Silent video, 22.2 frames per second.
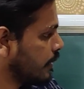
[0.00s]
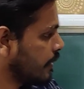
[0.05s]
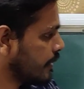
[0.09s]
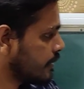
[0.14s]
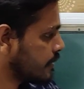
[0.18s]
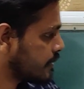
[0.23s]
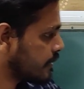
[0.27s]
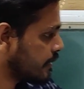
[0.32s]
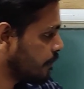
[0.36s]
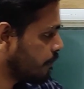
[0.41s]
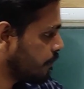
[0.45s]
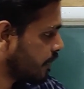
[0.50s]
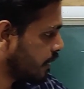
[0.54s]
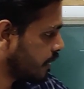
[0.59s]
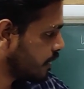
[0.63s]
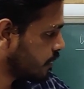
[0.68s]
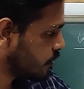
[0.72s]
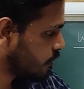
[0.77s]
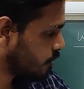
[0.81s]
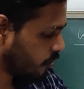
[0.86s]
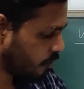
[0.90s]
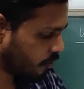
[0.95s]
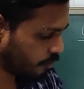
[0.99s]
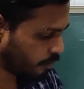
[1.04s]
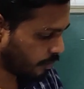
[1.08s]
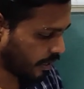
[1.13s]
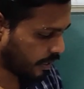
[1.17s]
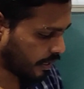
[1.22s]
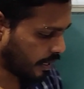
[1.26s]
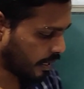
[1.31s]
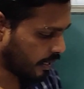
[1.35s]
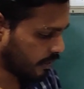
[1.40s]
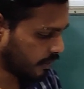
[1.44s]
Next, temperature of
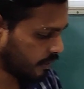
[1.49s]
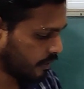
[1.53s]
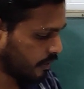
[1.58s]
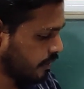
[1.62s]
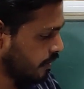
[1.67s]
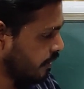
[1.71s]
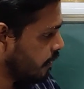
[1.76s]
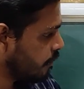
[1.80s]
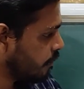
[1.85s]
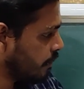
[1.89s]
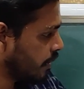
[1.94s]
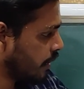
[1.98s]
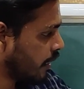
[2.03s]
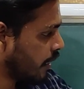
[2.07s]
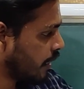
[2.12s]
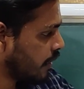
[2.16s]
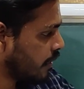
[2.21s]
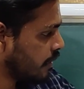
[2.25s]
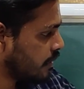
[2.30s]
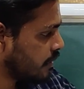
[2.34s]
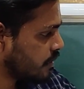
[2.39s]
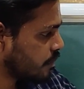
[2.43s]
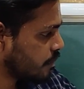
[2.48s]
Manali. Manali